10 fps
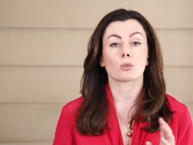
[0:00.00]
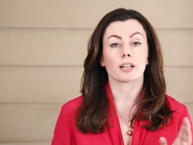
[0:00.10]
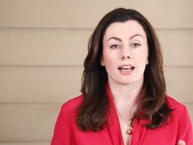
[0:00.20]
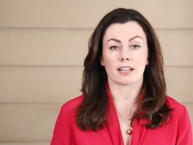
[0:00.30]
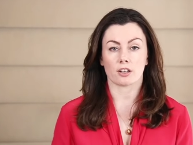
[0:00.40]

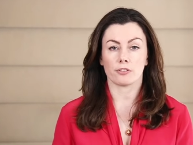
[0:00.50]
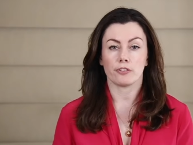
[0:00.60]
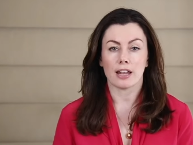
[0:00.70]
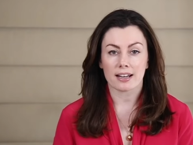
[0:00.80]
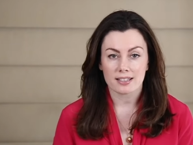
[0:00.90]
organic
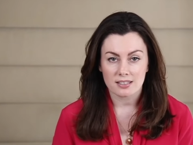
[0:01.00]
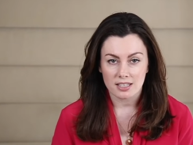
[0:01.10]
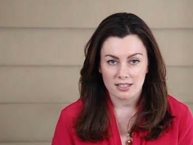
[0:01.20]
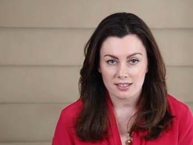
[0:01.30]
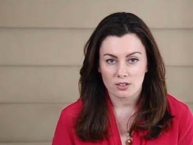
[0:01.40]

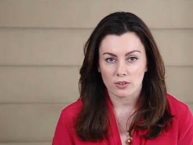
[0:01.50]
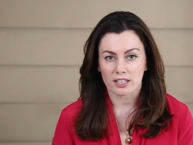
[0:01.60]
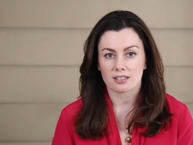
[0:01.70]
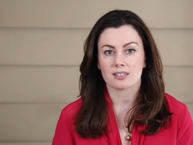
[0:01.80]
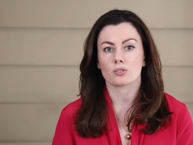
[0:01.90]
flaxseed is a
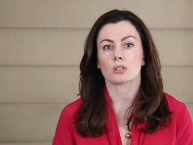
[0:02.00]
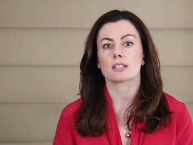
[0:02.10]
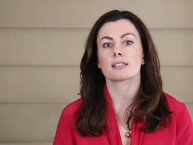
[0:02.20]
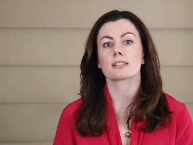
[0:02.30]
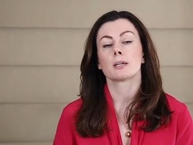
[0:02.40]
great
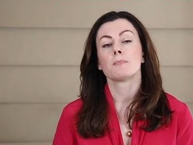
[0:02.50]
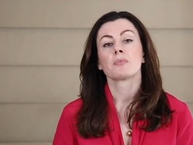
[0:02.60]
source.